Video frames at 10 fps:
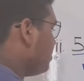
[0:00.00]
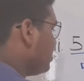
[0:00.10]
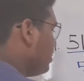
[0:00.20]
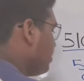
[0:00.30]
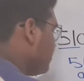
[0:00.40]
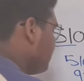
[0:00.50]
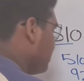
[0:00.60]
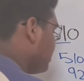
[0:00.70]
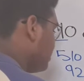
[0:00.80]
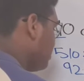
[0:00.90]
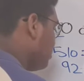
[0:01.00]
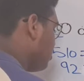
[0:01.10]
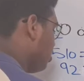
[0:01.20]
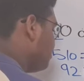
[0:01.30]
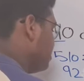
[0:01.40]
But here when we are taking
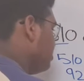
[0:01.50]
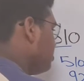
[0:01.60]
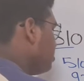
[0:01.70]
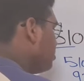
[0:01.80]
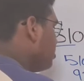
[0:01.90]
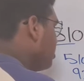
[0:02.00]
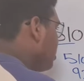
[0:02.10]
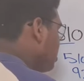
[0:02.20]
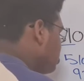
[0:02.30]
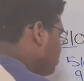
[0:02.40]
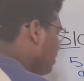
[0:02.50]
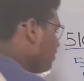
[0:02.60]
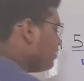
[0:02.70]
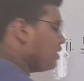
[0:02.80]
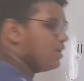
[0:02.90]
common, so why
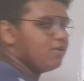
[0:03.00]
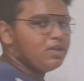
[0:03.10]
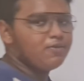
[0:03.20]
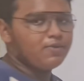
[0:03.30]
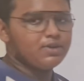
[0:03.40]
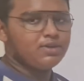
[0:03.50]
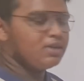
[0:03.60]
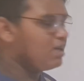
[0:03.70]
are we taking only 1?